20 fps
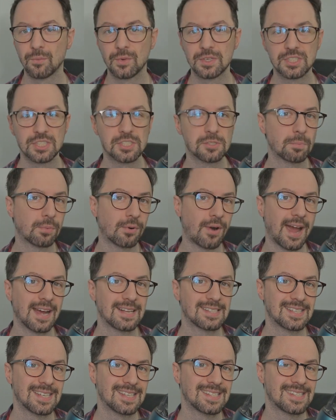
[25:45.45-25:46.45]
which is
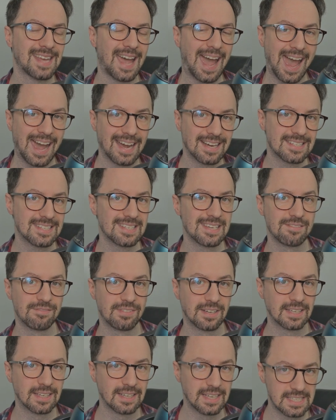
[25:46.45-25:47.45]
practice
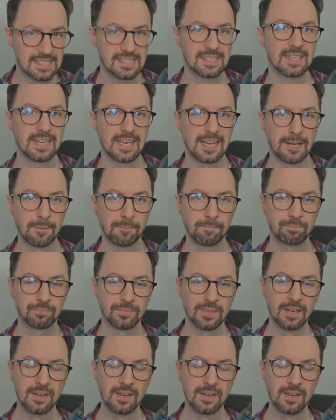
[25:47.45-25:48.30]
active listening.